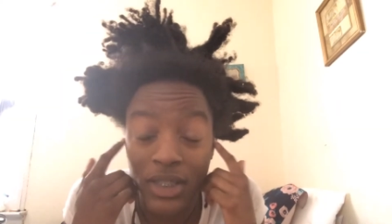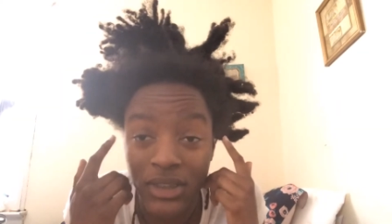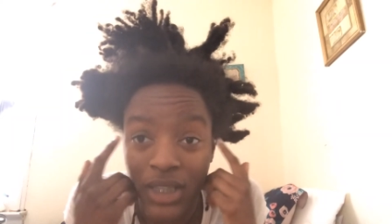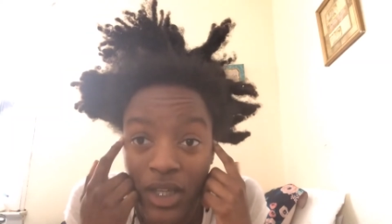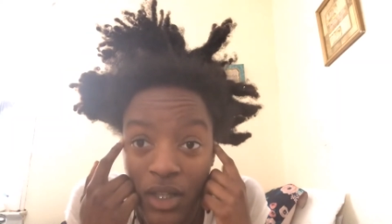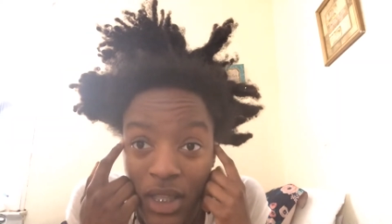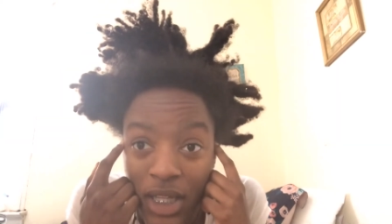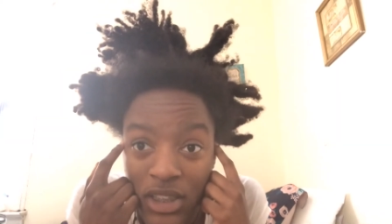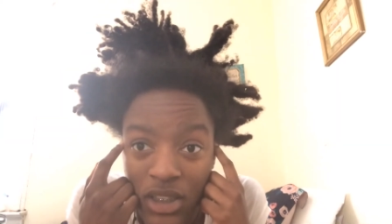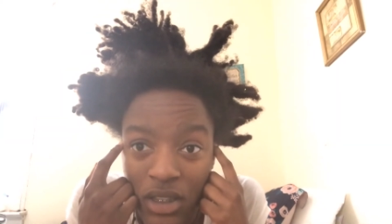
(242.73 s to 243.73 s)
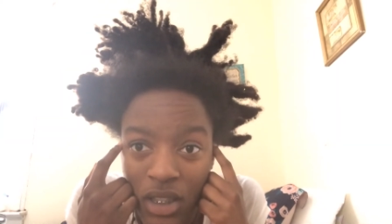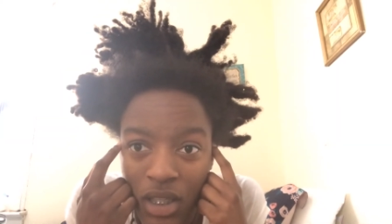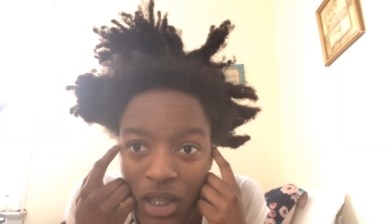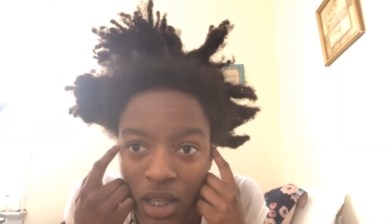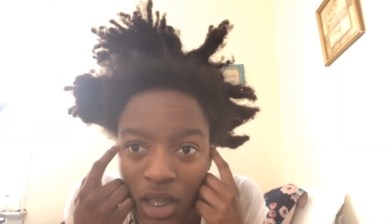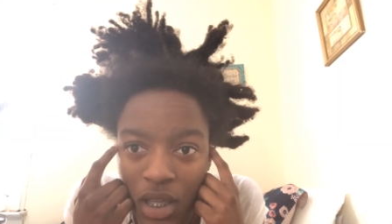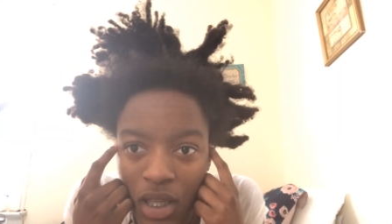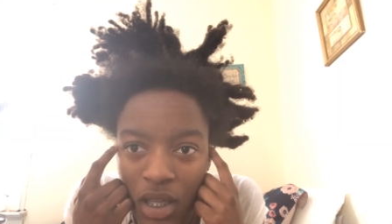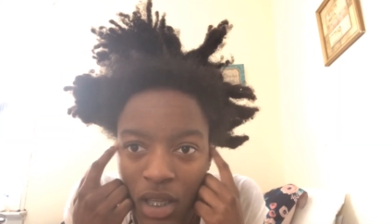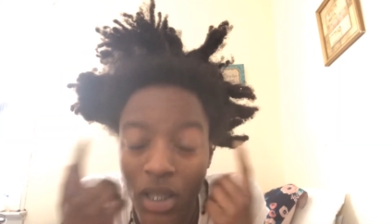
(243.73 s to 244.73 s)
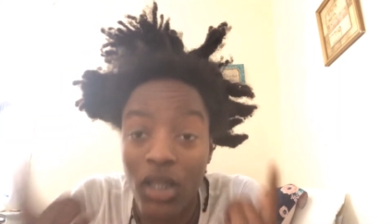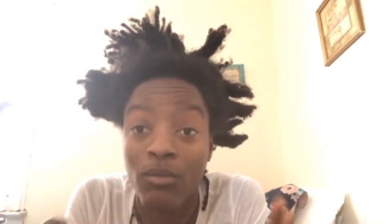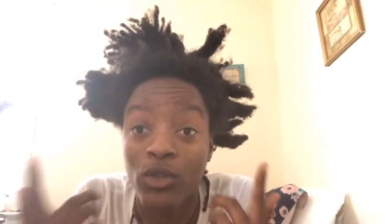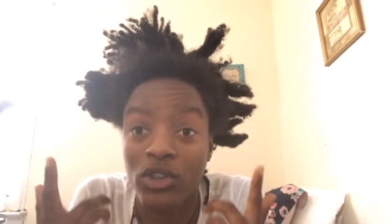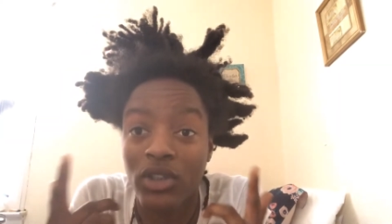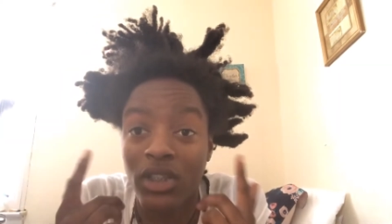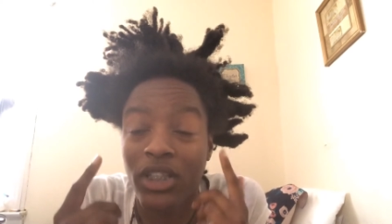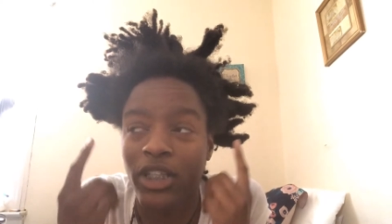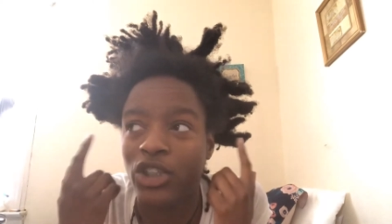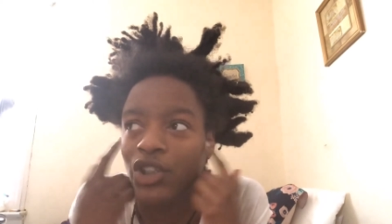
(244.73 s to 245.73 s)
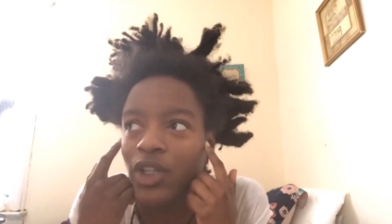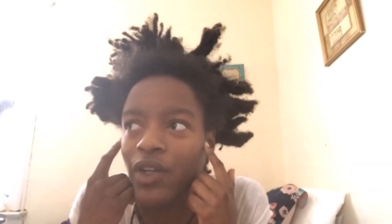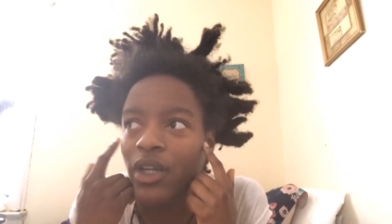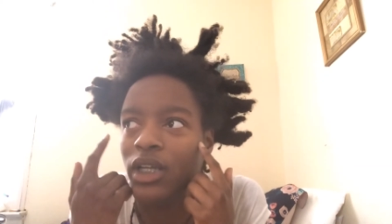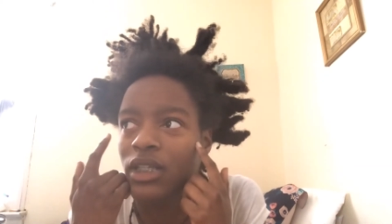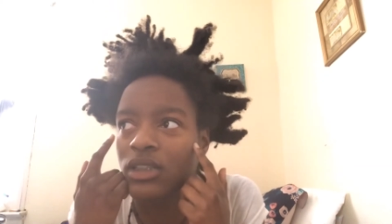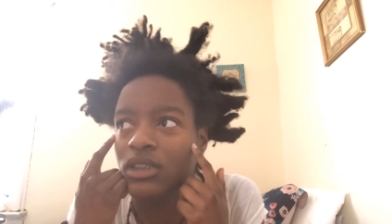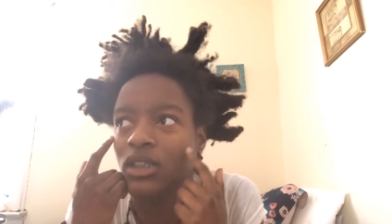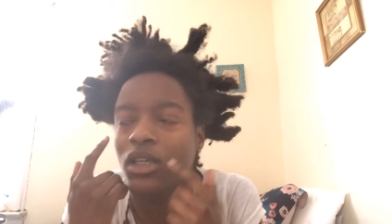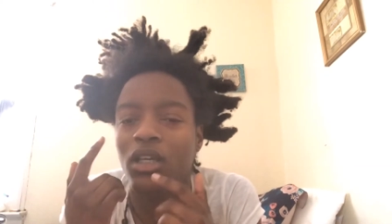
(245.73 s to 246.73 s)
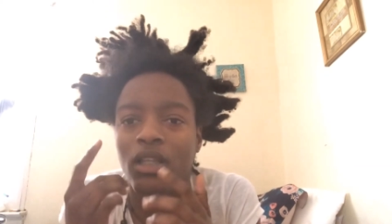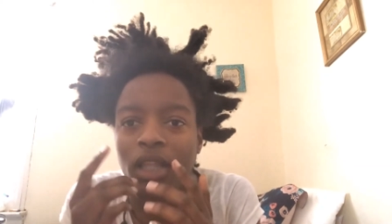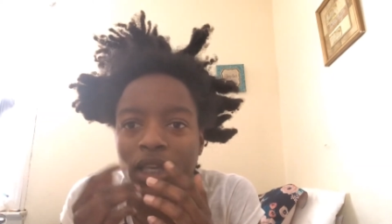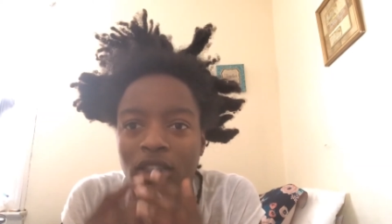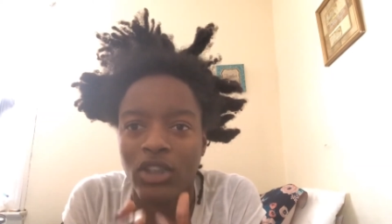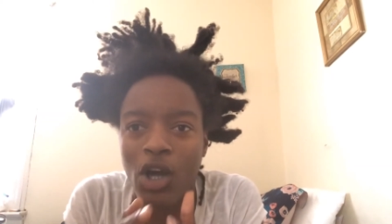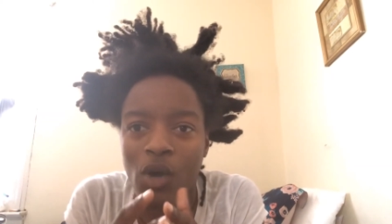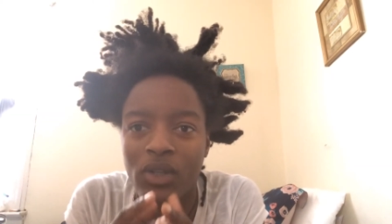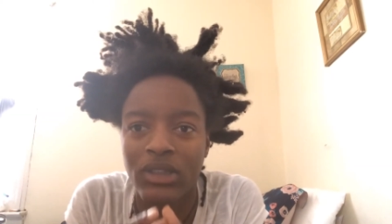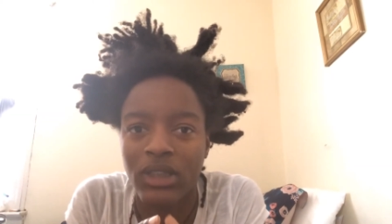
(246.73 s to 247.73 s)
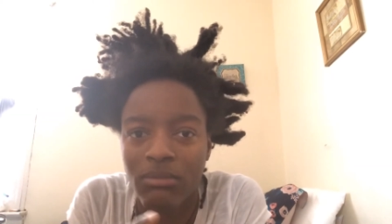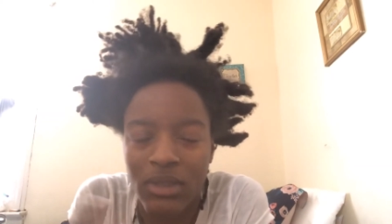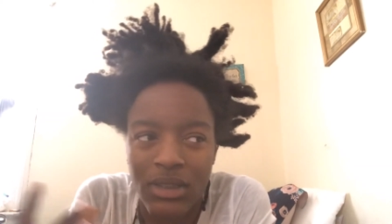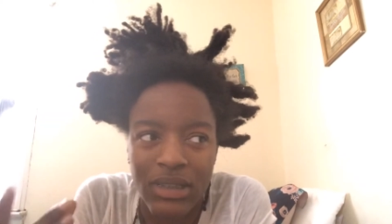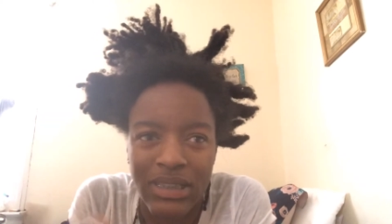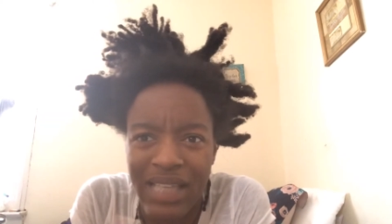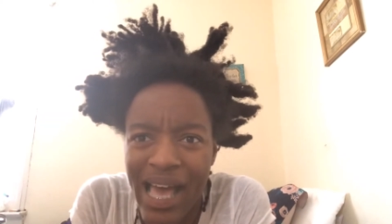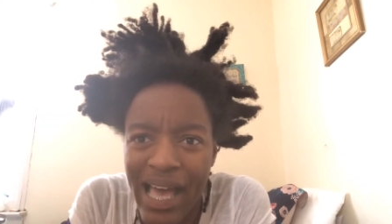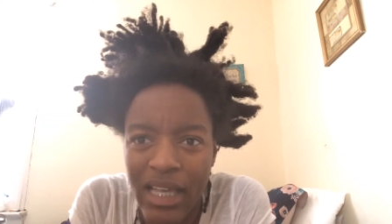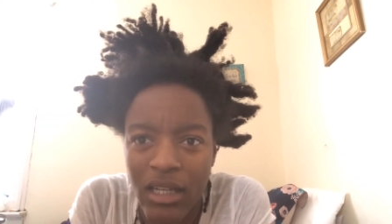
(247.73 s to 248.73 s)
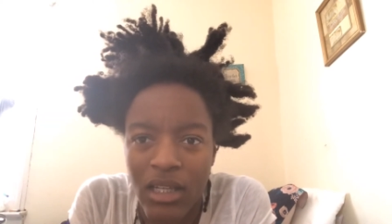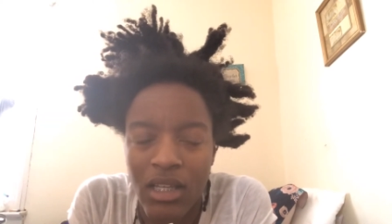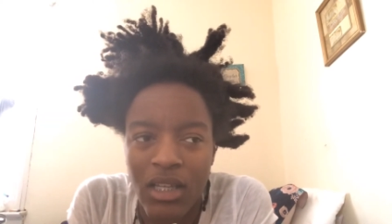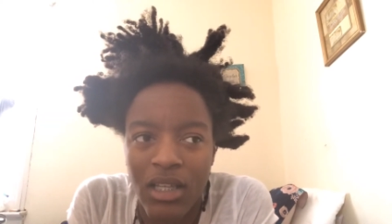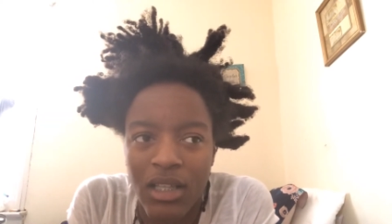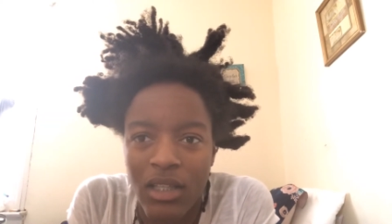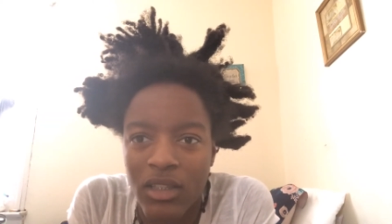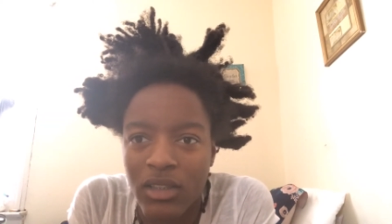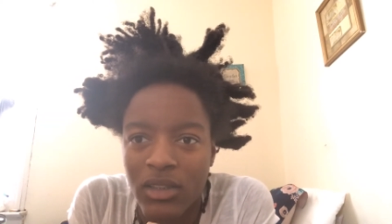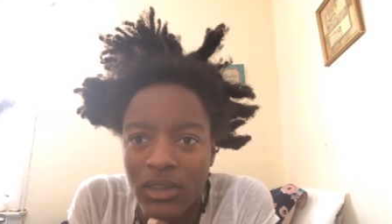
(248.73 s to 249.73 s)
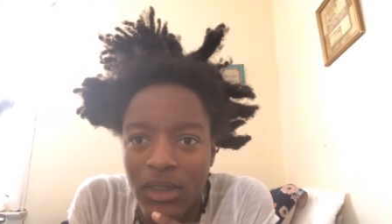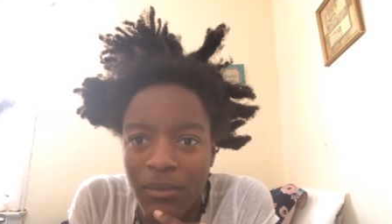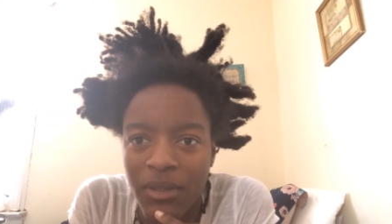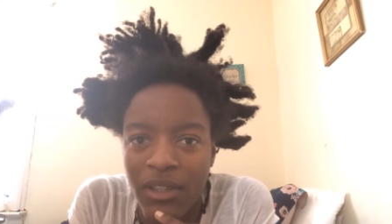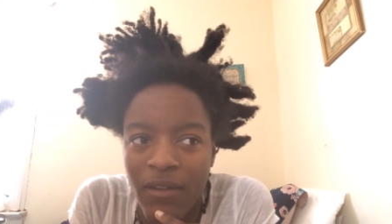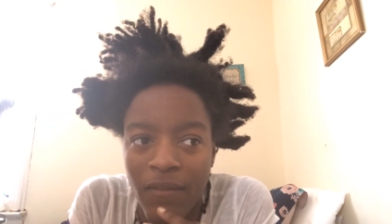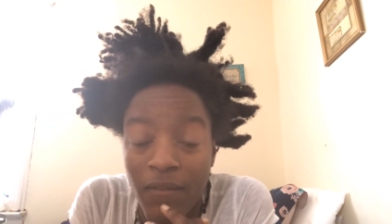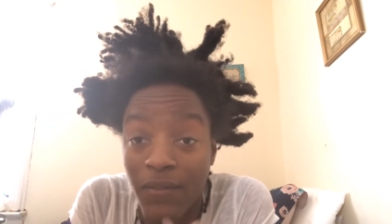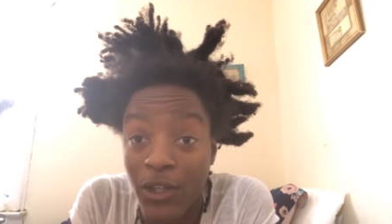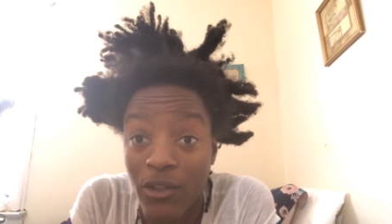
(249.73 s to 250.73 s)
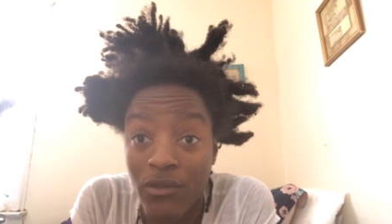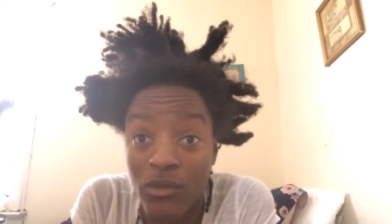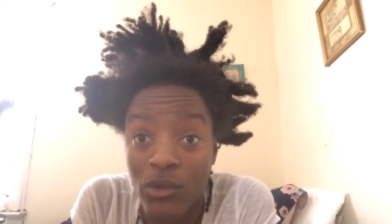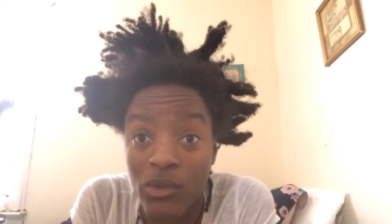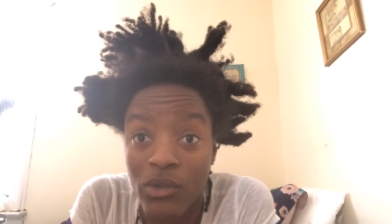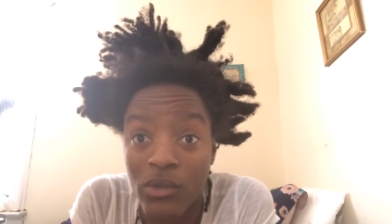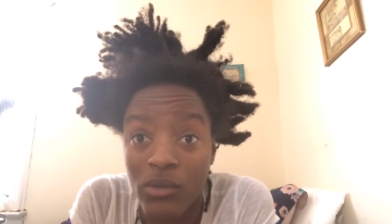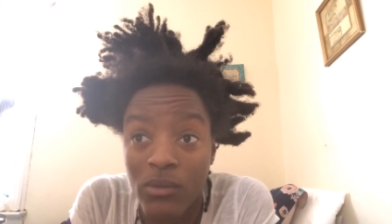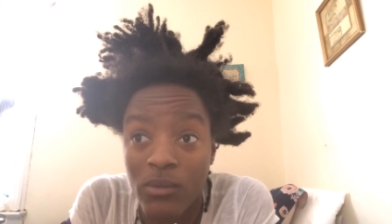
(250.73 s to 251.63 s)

us psychologically, emotionally, they're triggering us. Like, it's always something sad, something fearful,